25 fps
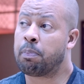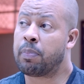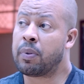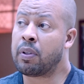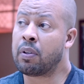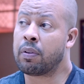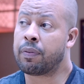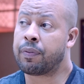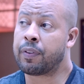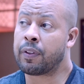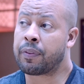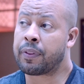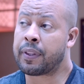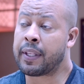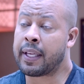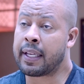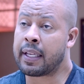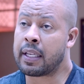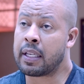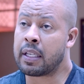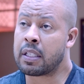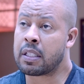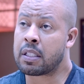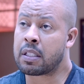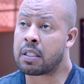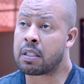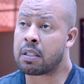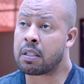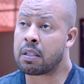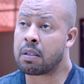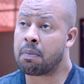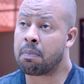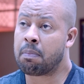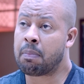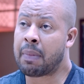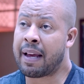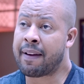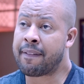beautiful thing is
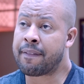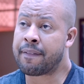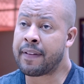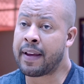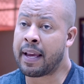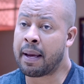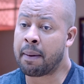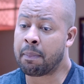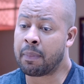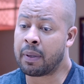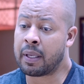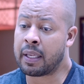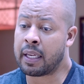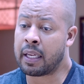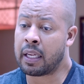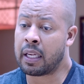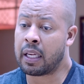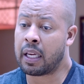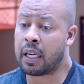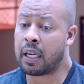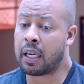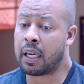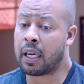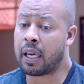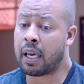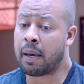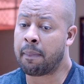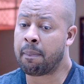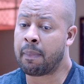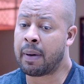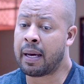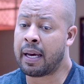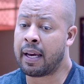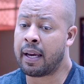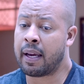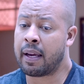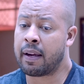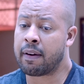my family and
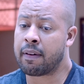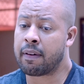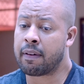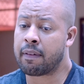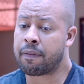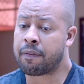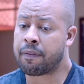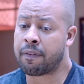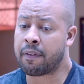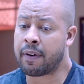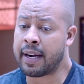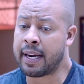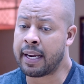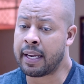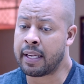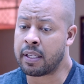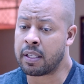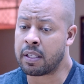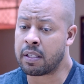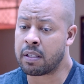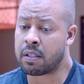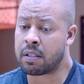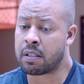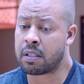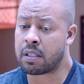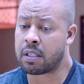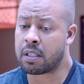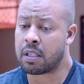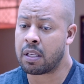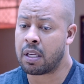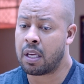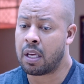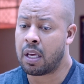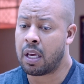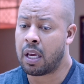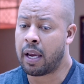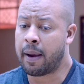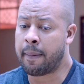my friends
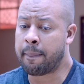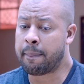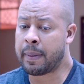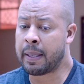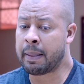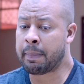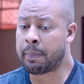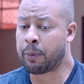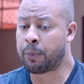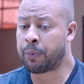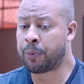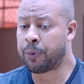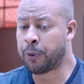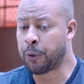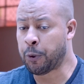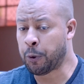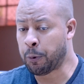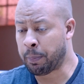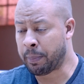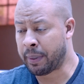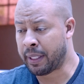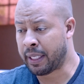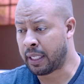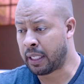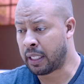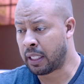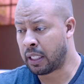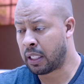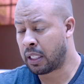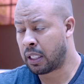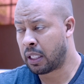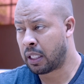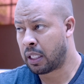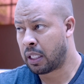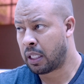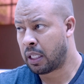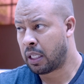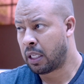and people knew
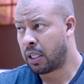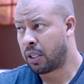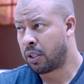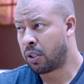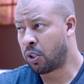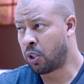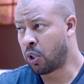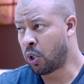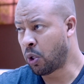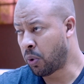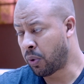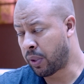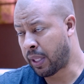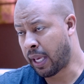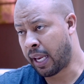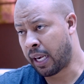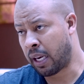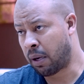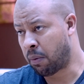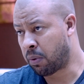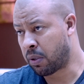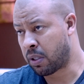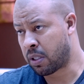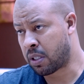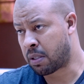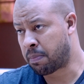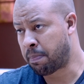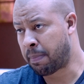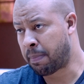that it was